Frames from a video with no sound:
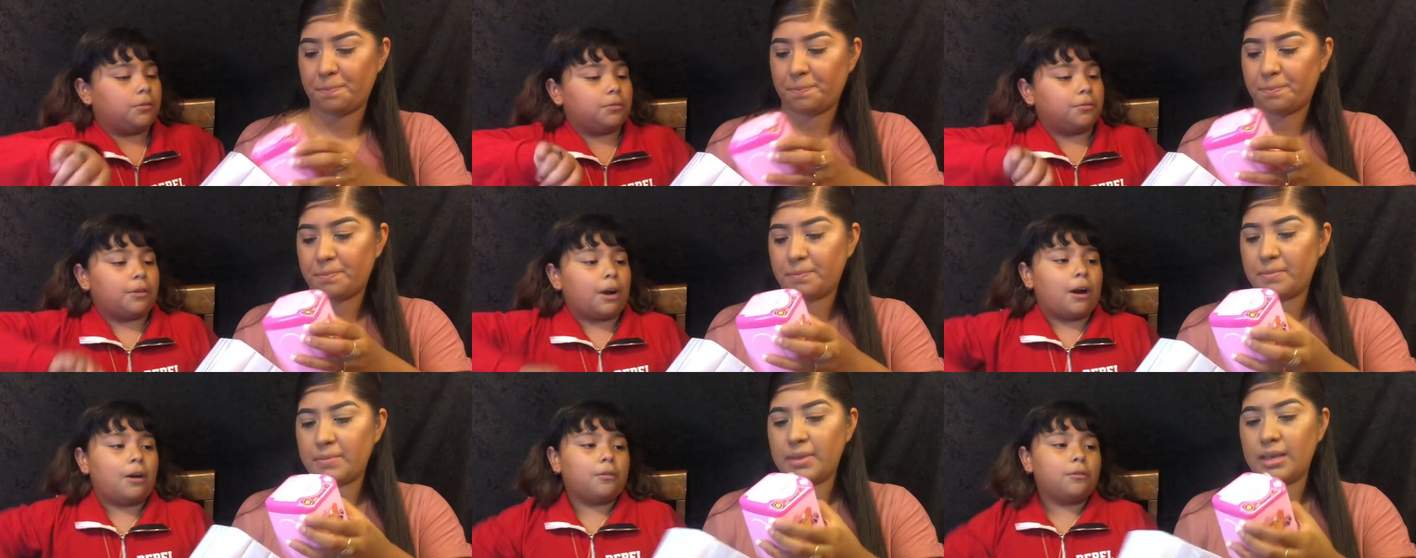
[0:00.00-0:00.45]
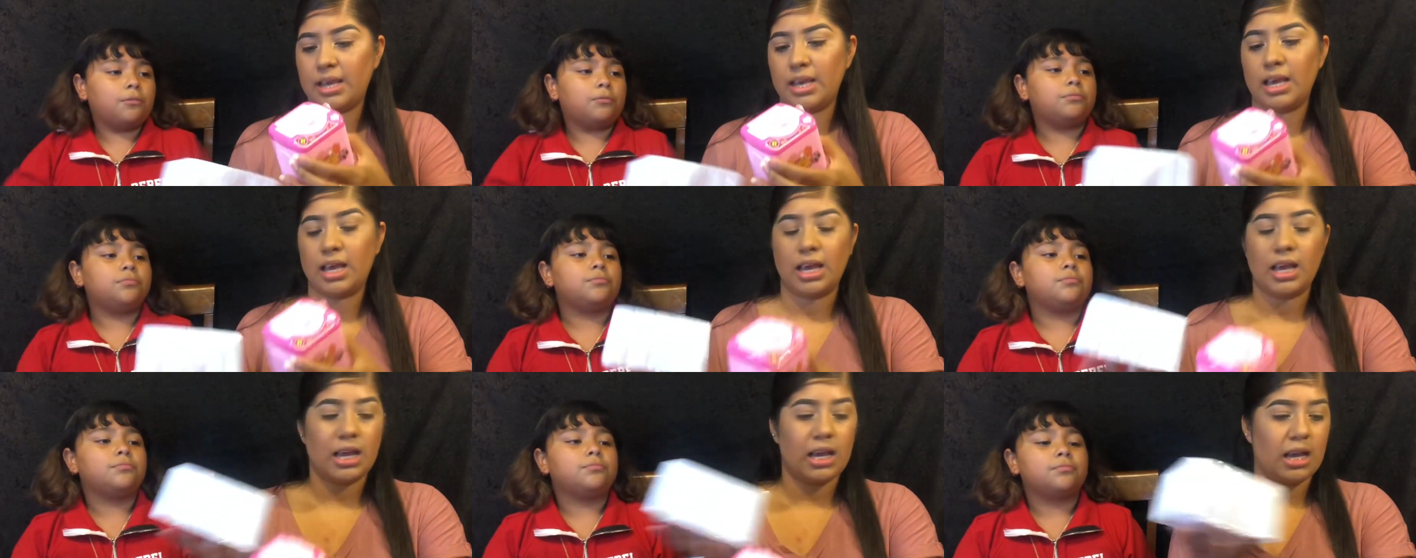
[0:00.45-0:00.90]
Speaker 1: Wow.
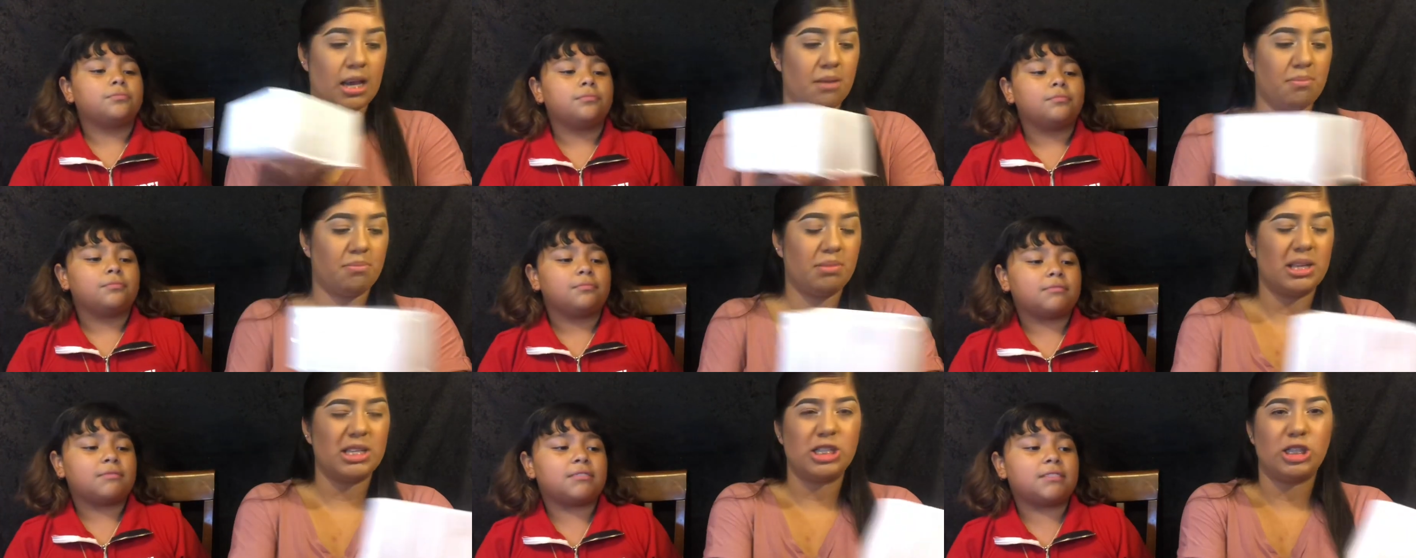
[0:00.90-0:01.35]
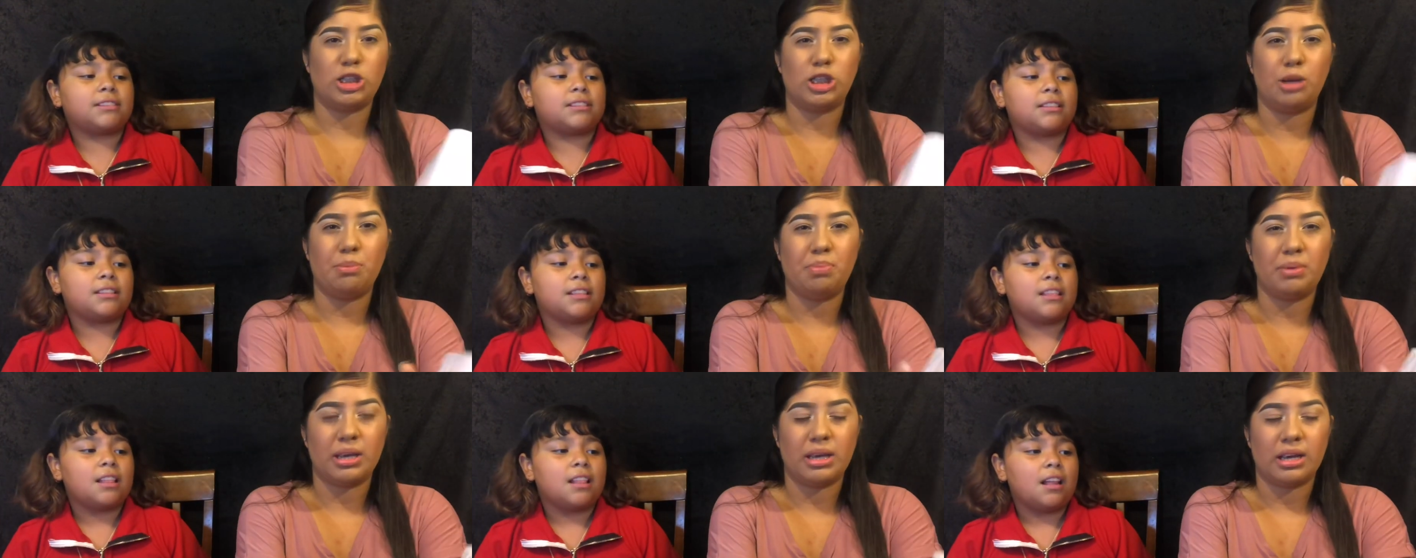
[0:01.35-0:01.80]
Plus
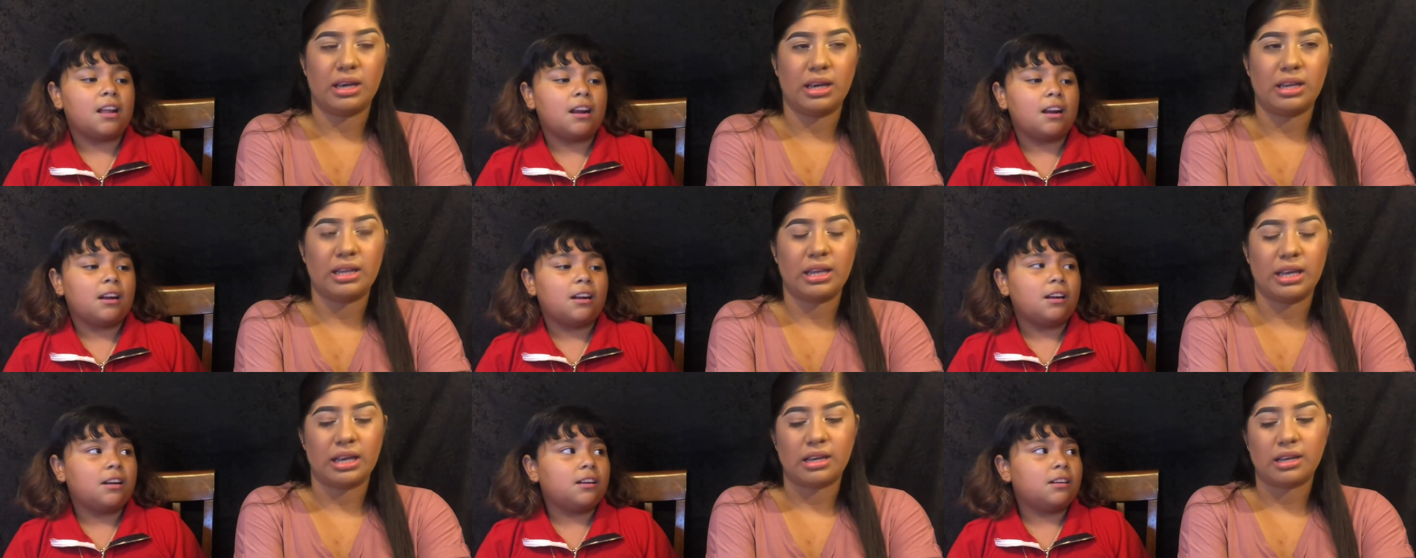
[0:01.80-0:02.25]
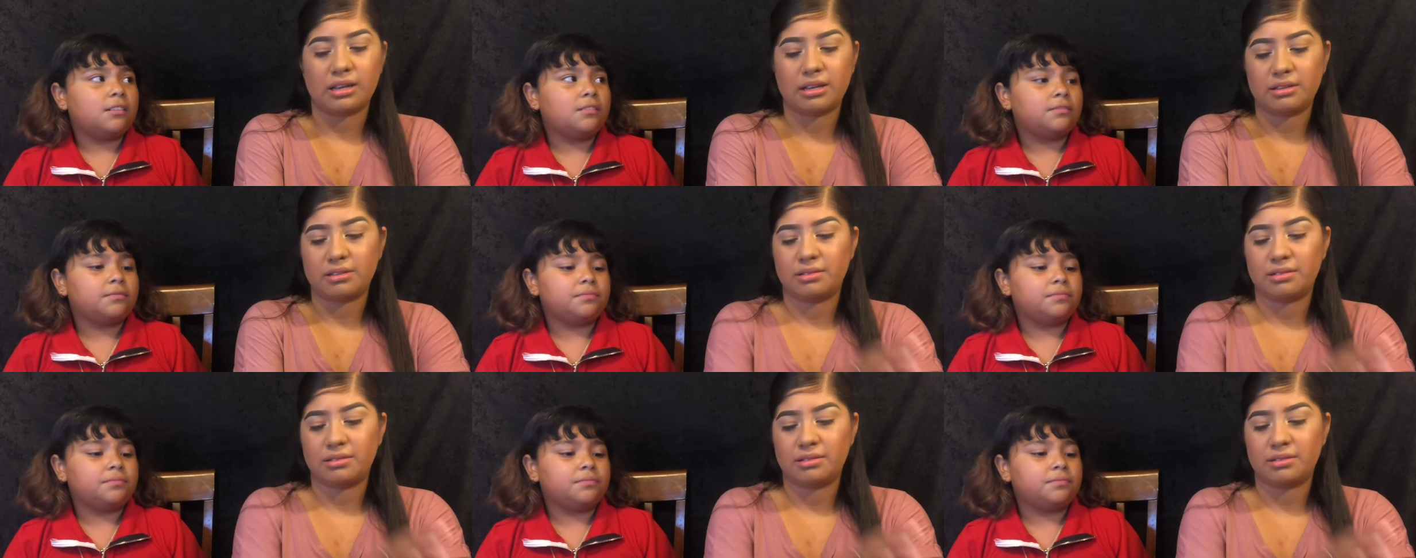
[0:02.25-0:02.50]
shipping, I think.